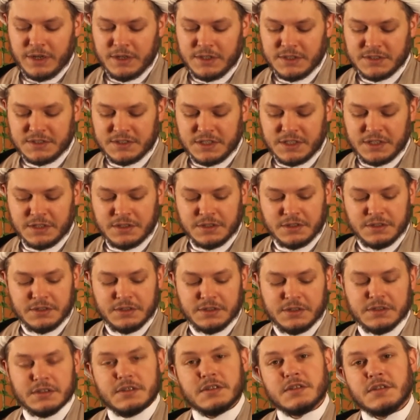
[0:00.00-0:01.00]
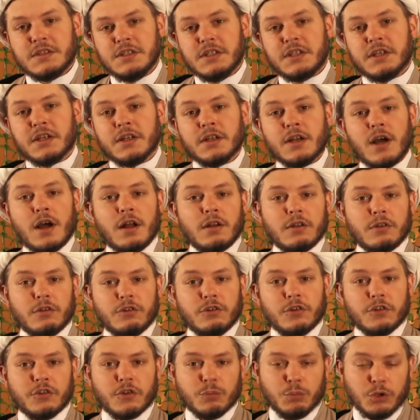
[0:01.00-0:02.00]
said, Seeking knowledge
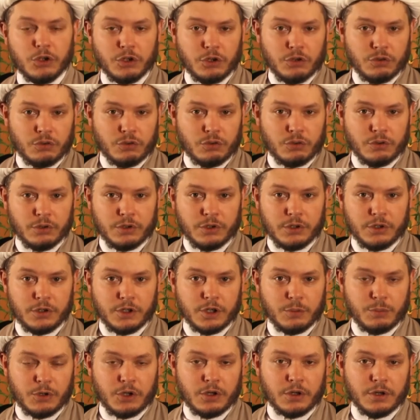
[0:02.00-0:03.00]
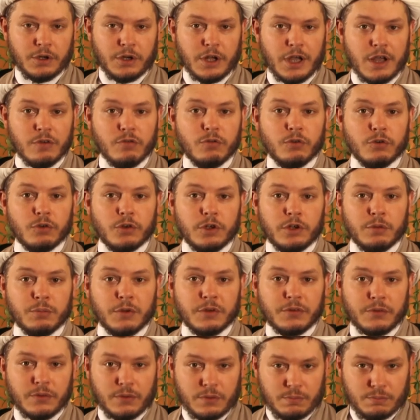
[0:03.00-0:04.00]
is obligatory upon every
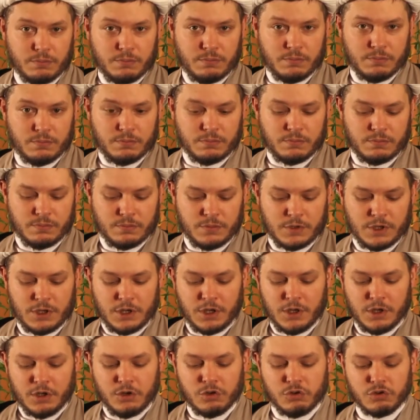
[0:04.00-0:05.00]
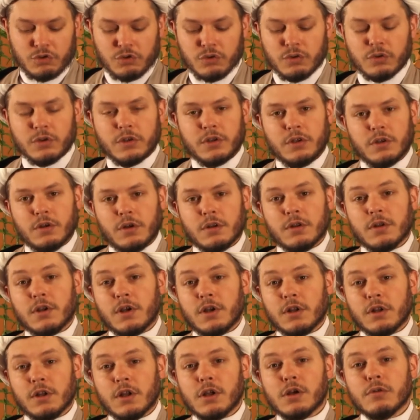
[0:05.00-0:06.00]
Muslim. Surely
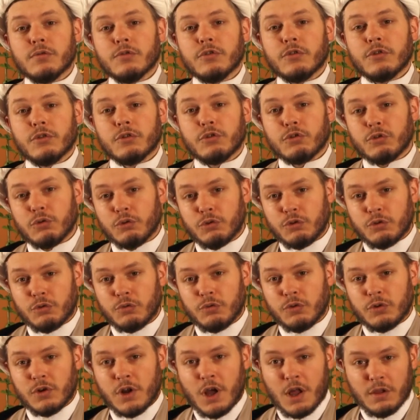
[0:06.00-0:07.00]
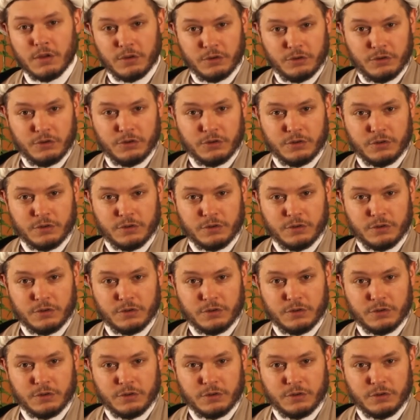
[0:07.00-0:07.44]
Allah loves the search for knowledge.